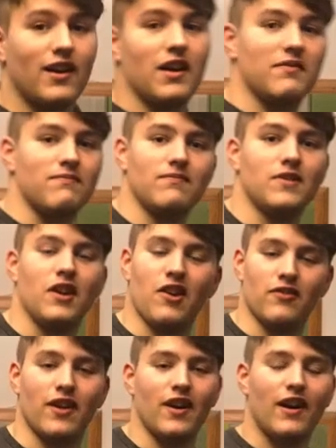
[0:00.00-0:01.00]
and you
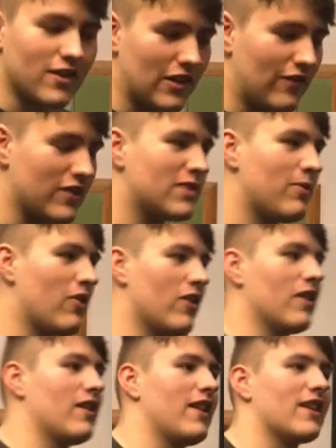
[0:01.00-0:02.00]
know that. So if I'm
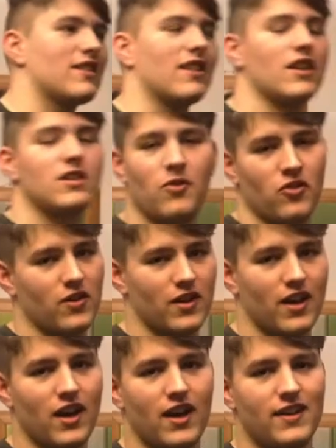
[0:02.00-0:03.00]
sparring, let's say a smaller
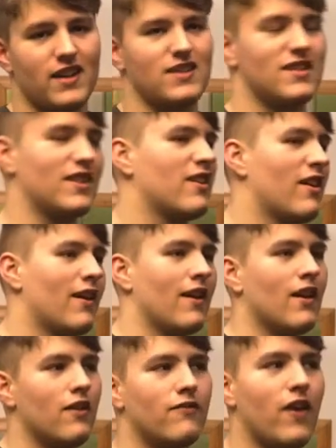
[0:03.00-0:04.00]
guy, let's say
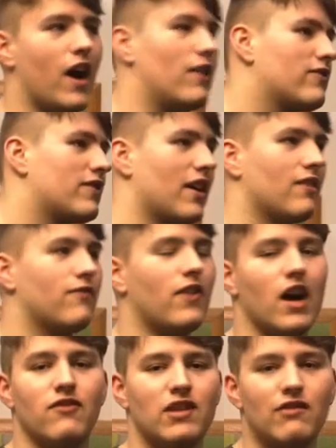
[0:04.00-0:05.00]
5'10,
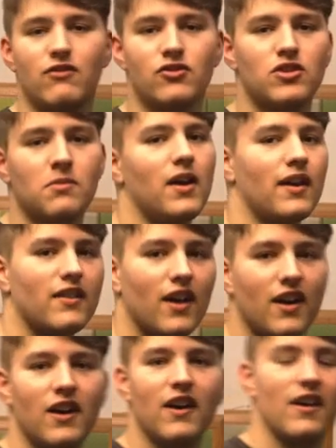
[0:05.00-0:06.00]
5'11 or something like
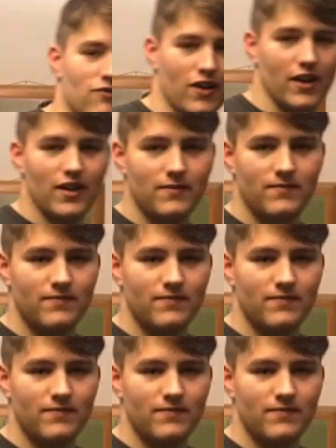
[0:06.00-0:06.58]
that, right?